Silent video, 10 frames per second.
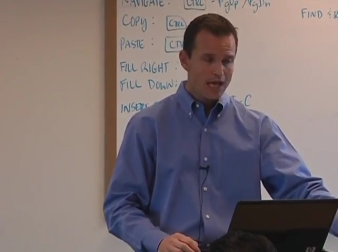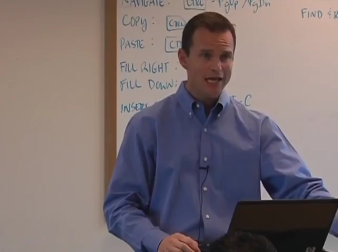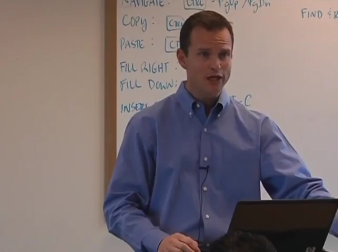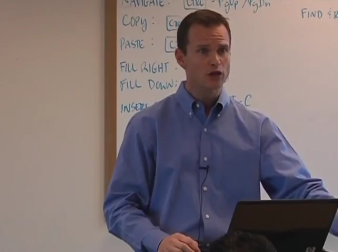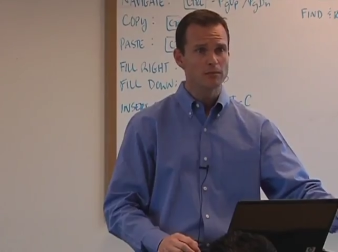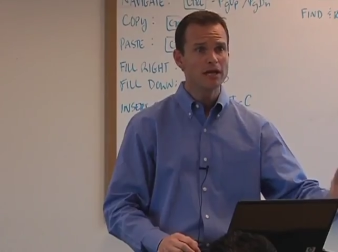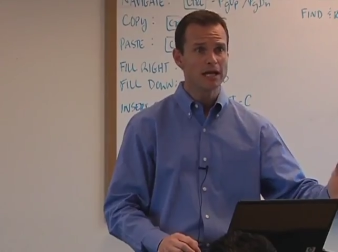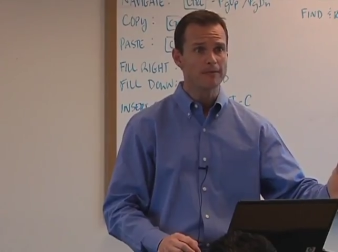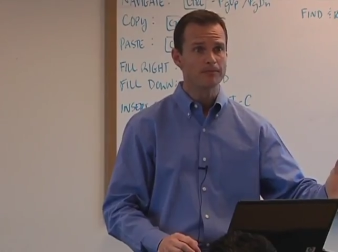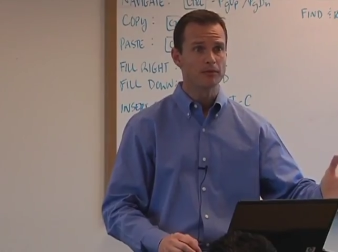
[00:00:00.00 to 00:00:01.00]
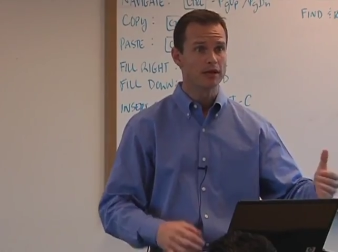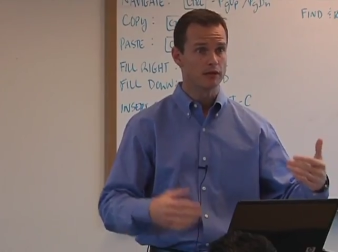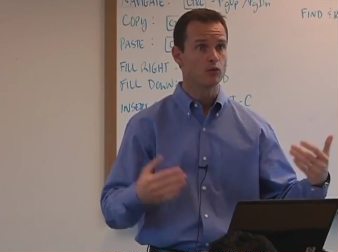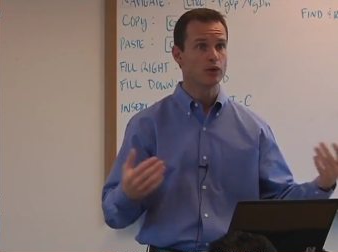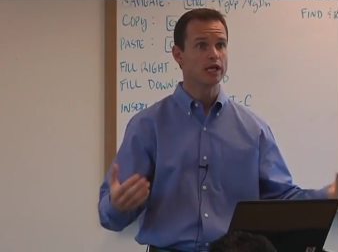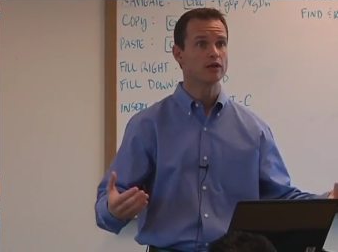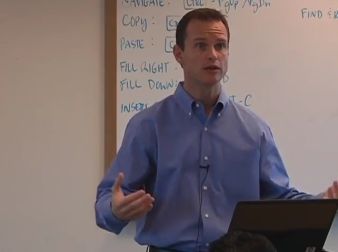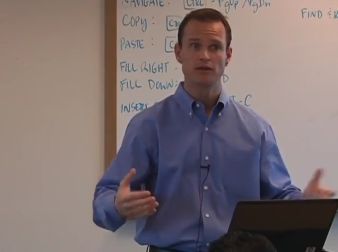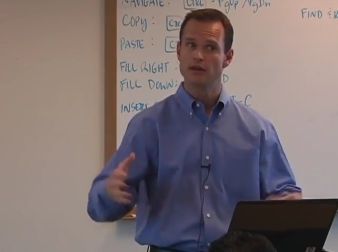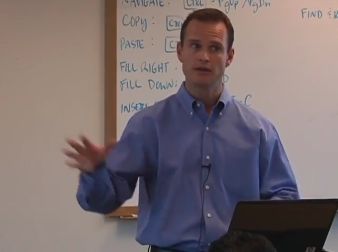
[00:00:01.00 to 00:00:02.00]
And it could be. I mean, we
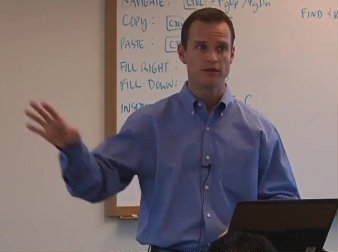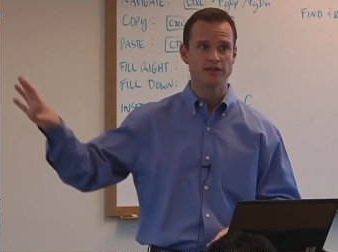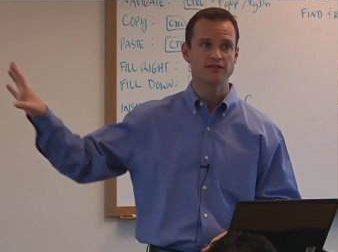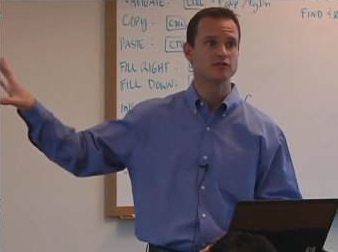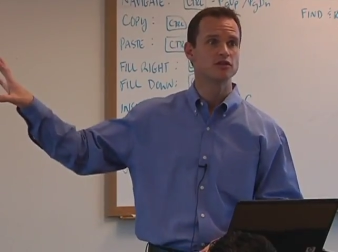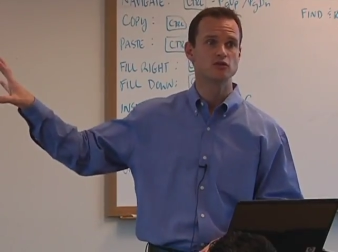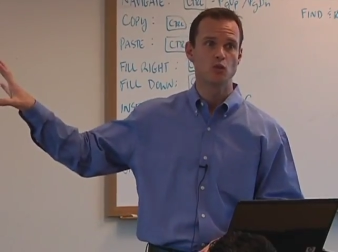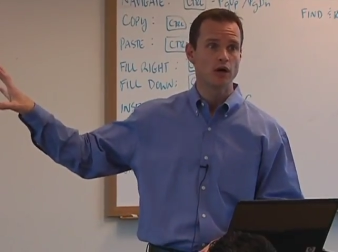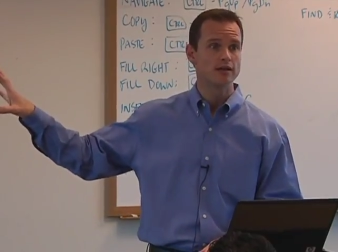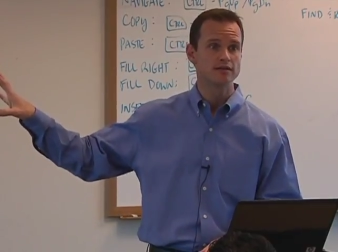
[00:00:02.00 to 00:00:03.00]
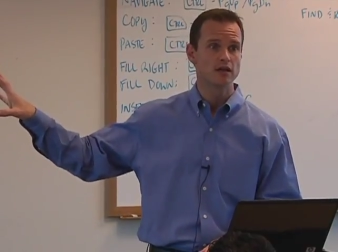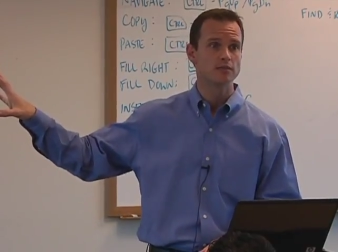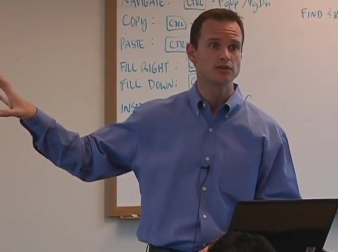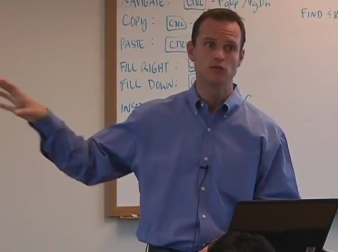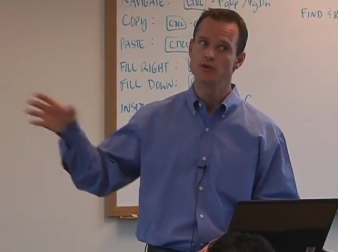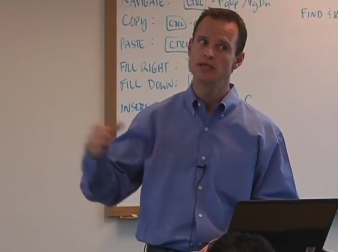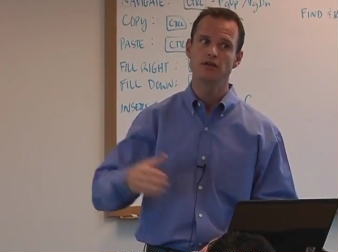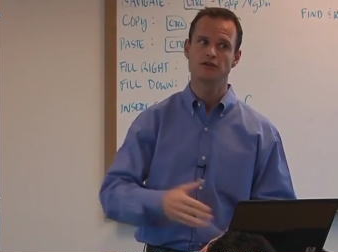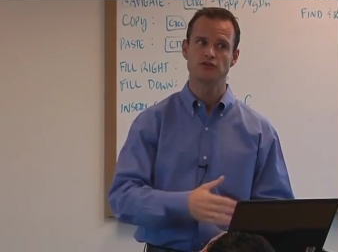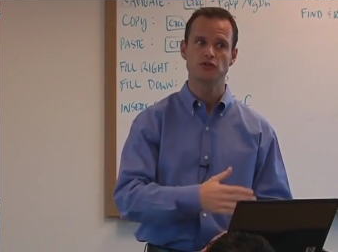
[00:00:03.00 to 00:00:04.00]
could, this is just one assumption. We
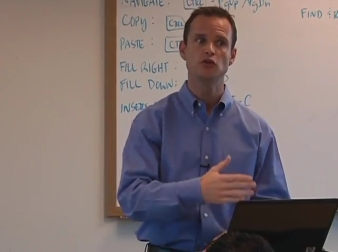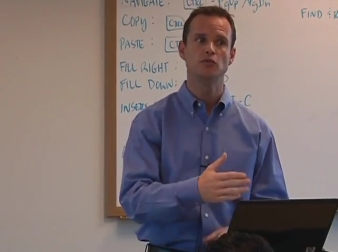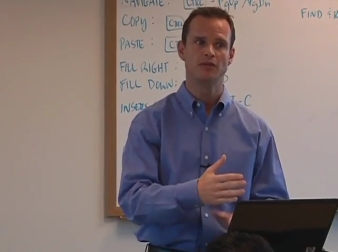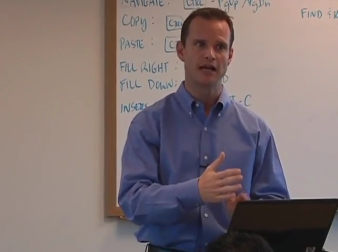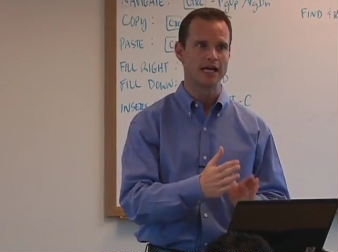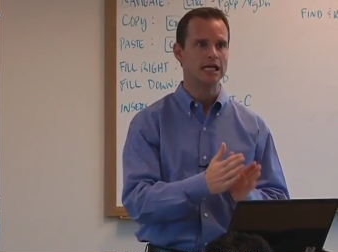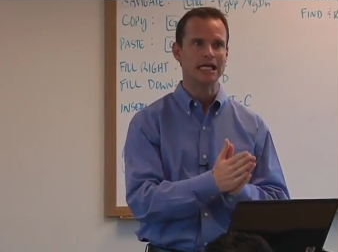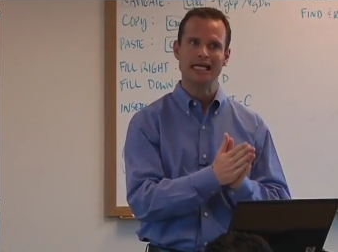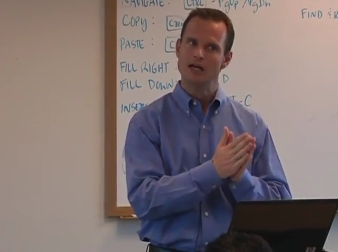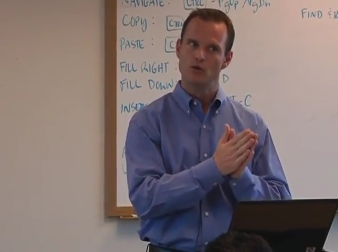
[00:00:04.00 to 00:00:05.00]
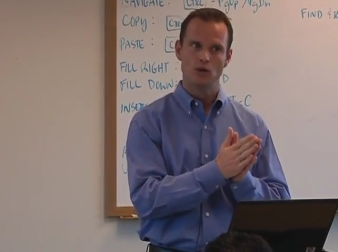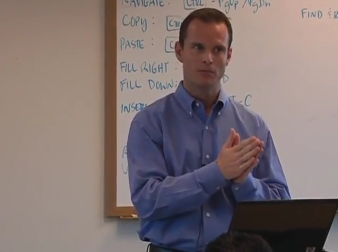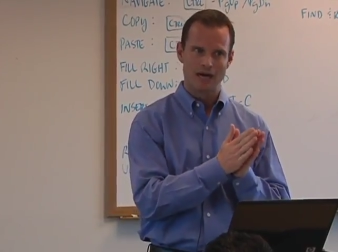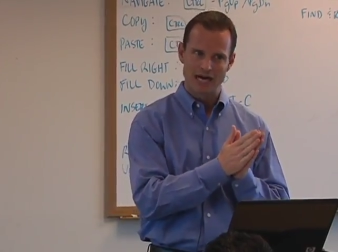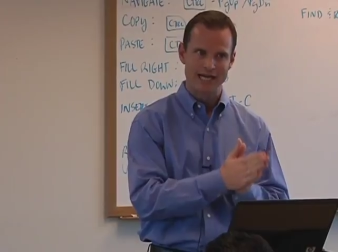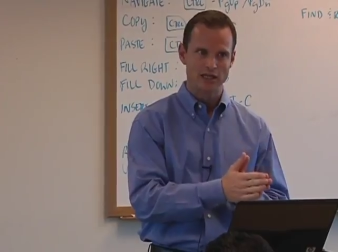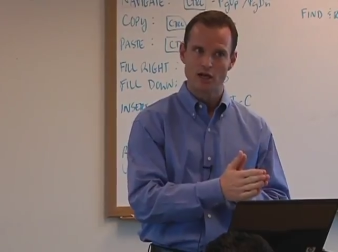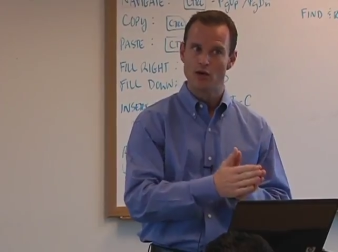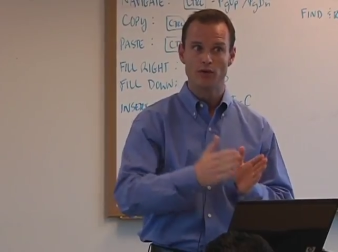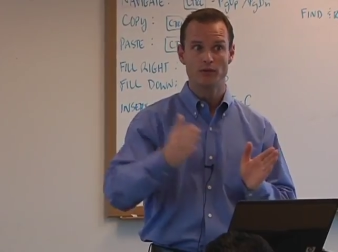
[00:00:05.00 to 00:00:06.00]
could assume that we're buying
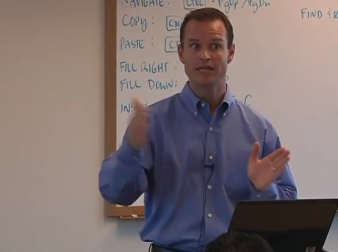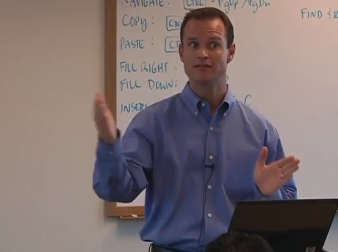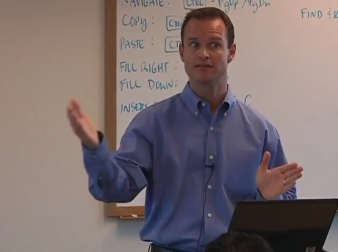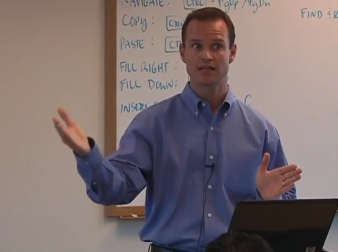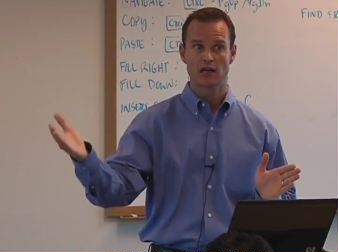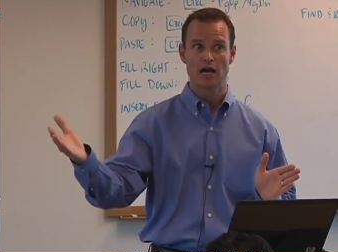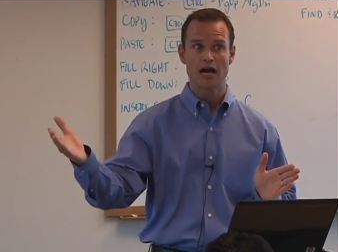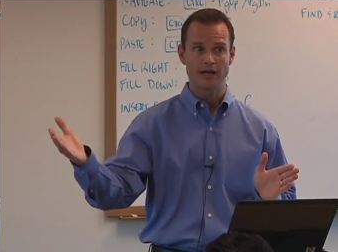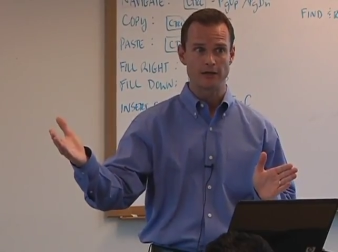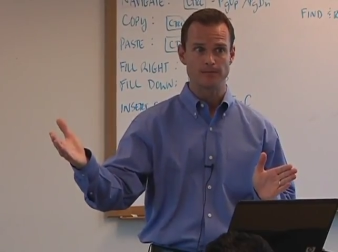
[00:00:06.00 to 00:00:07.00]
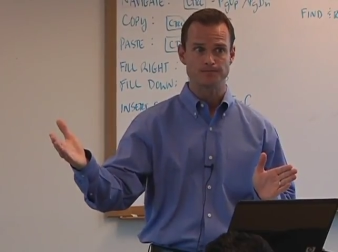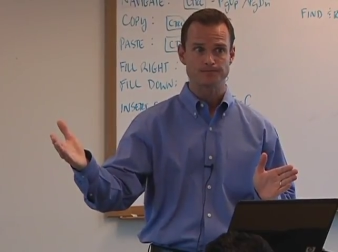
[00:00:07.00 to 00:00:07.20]
low and we can sell higher.